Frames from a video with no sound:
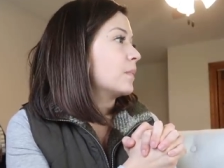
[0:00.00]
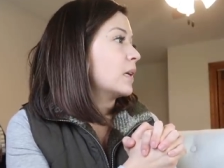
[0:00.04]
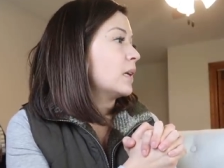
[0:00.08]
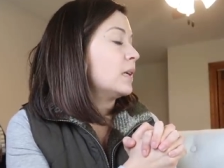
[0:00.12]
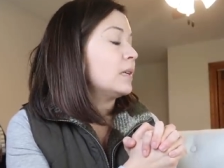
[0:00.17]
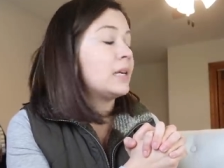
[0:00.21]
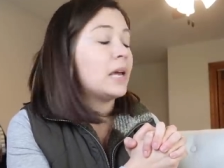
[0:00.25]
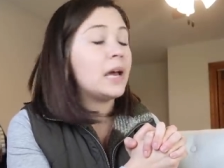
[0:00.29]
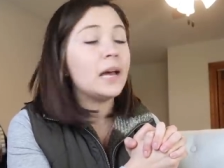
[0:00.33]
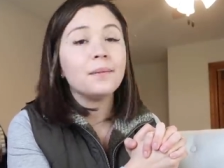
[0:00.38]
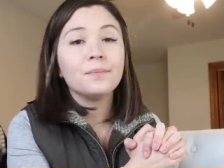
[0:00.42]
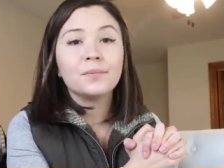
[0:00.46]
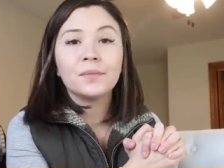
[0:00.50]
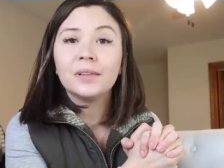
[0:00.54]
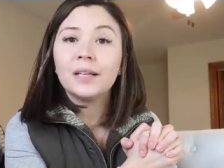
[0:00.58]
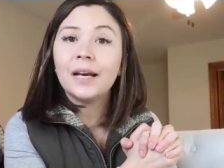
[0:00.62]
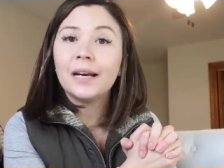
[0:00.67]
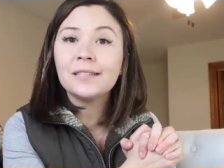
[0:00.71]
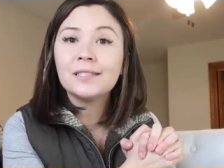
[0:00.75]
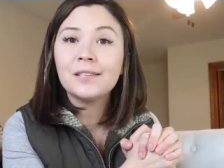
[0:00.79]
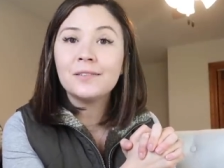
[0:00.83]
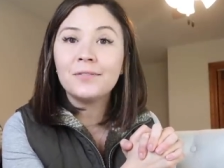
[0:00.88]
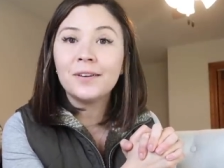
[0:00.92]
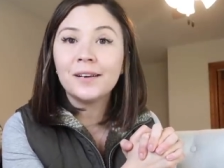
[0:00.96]
yeah,
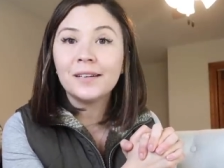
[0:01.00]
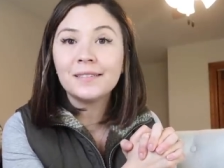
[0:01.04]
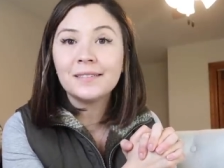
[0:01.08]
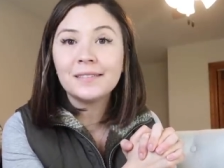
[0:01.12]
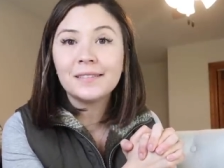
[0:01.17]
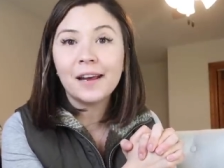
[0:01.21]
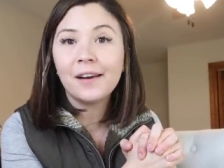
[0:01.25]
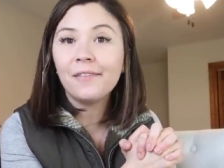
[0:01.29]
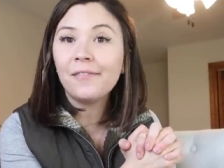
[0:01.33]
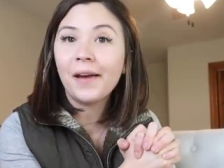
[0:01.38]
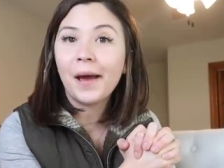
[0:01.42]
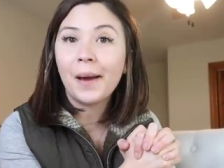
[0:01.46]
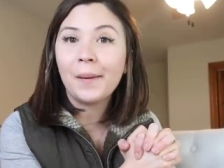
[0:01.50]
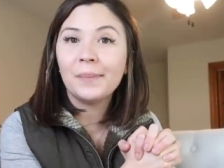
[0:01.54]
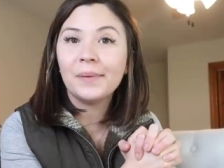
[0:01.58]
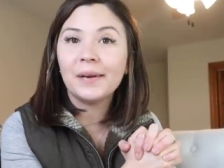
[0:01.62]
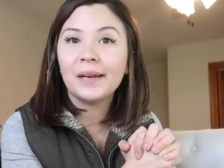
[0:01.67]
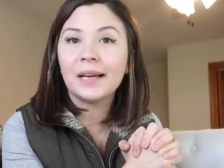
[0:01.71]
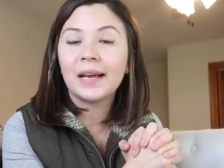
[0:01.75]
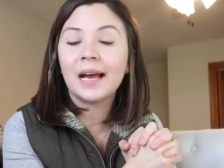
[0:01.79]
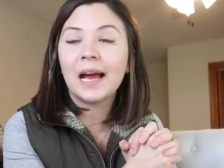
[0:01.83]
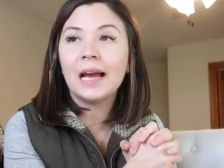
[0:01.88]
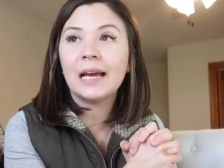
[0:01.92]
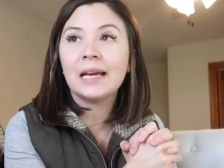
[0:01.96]
lots of fun stuff
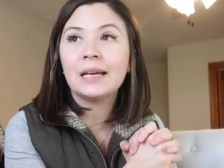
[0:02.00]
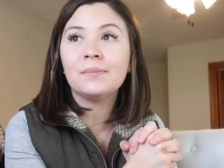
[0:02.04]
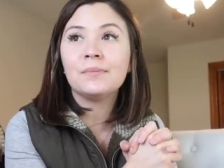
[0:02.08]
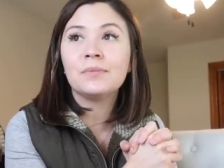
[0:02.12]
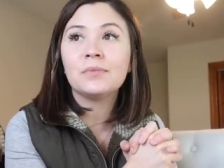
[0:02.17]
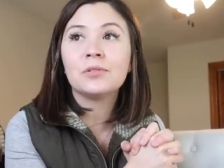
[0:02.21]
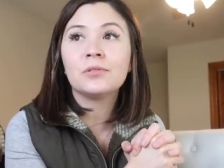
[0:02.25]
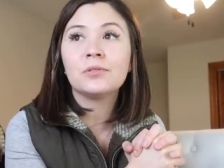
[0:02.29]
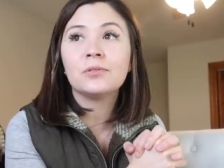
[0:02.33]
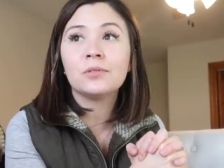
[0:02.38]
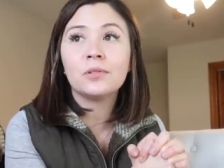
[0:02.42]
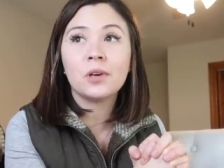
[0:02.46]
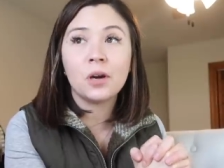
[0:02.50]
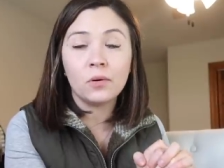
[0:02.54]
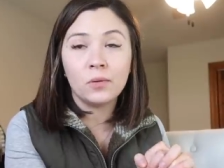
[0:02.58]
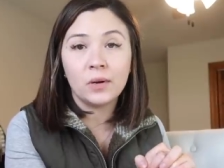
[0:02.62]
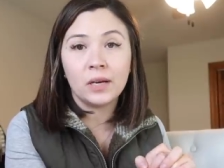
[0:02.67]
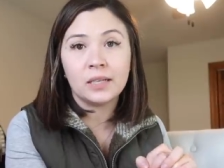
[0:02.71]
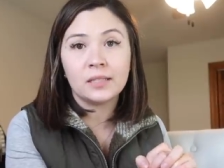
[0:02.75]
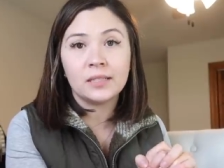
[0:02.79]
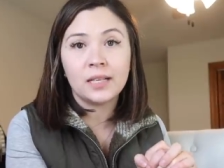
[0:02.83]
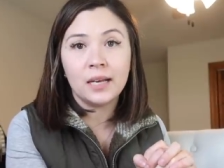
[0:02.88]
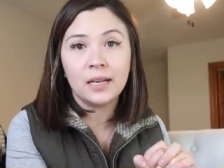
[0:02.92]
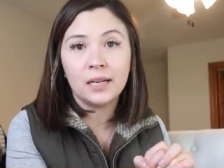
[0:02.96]
happening. I am so
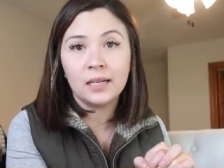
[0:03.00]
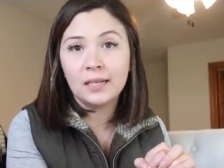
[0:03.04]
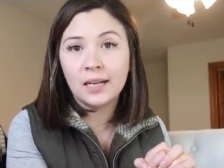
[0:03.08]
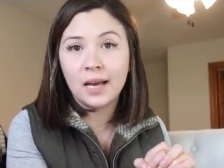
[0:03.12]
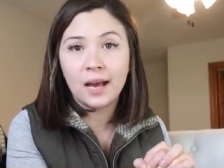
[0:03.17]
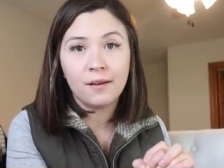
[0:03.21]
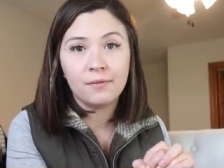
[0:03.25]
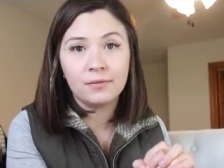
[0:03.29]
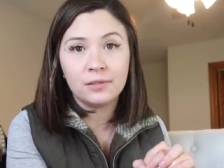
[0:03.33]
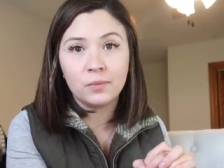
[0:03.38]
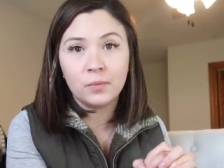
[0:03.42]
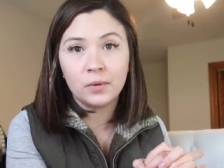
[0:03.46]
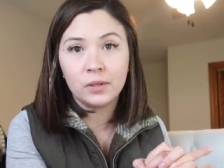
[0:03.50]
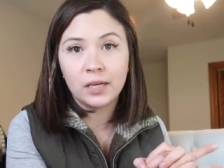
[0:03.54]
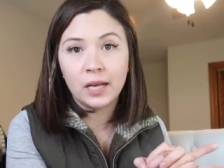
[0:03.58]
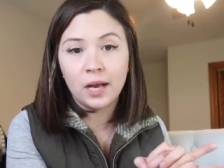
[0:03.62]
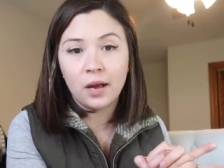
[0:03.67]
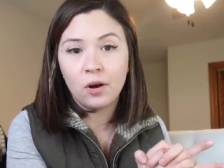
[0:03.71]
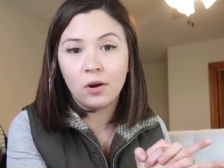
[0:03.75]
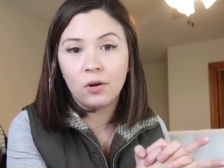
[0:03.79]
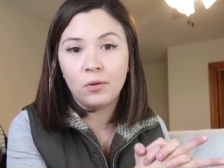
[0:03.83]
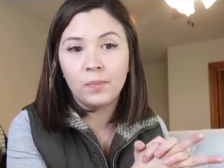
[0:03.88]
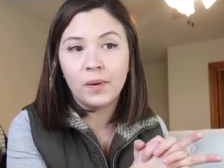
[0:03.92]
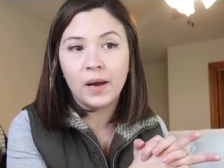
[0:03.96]
excited to have someone to
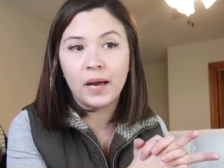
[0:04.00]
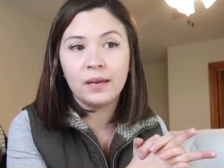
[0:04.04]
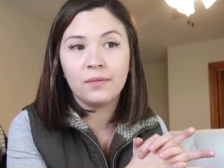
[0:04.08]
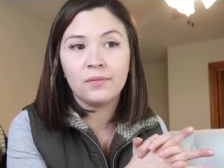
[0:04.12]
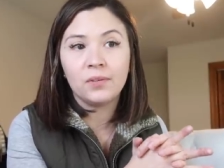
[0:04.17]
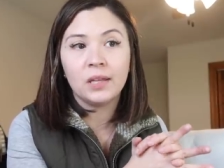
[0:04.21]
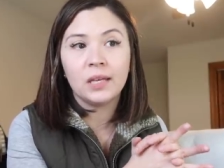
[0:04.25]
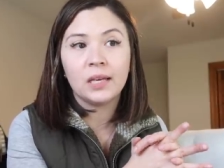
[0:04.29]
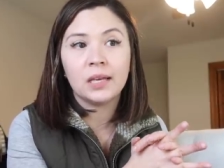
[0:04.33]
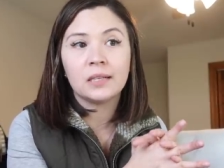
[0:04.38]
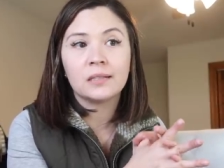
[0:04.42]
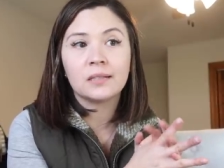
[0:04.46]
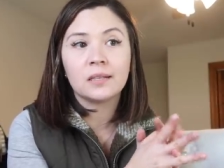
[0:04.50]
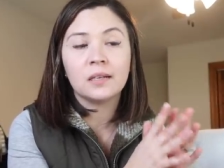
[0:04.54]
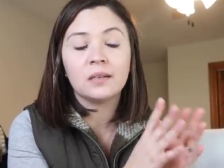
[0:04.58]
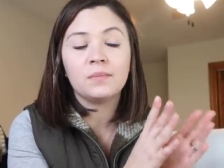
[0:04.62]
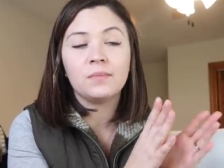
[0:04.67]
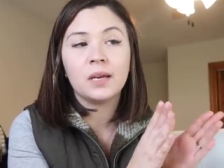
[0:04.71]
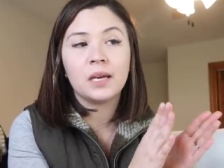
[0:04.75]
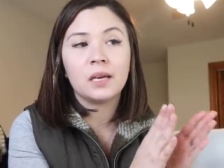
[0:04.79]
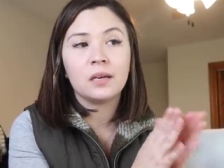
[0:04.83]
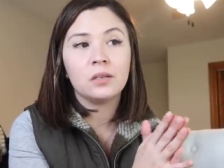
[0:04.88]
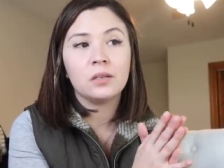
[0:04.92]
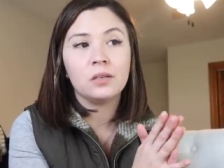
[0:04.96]
help. I feel like it's gonna
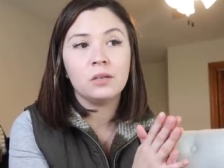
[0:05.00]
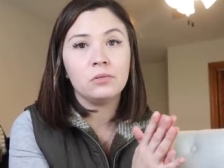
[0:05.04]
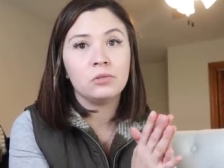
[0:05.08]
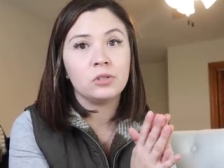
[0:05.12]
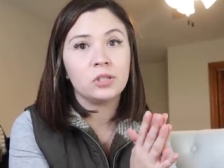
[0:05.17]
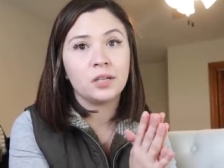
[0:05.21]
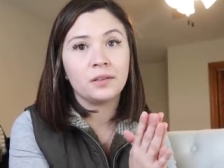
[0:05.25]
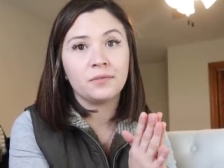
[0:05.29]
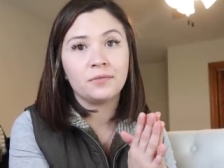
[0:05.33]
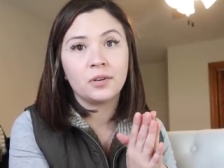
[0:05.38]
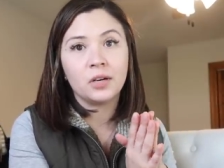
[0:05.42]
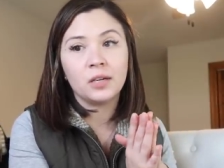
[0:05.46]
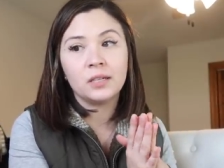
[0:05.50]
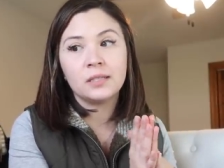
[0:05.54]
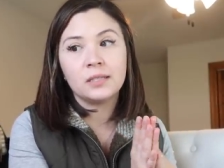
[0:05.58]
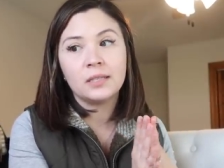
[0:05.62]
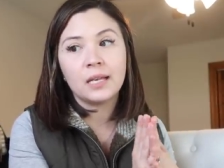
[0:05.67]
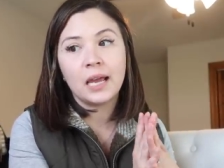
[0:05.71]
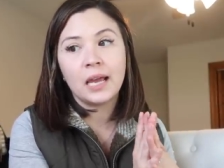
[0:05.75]
make a huge difference.